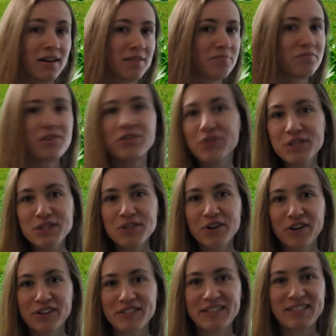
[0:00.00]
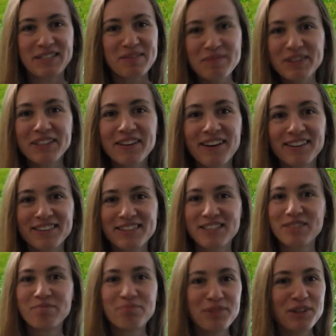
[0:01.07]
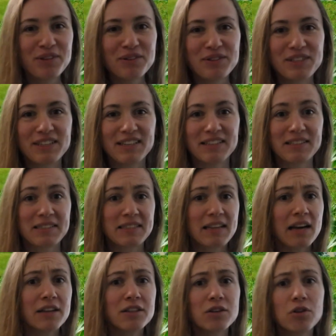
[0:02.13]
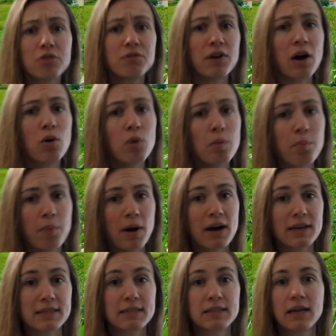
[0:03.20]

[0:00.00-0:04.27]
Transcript: resorts, cosmetology, beauty, and study of our past,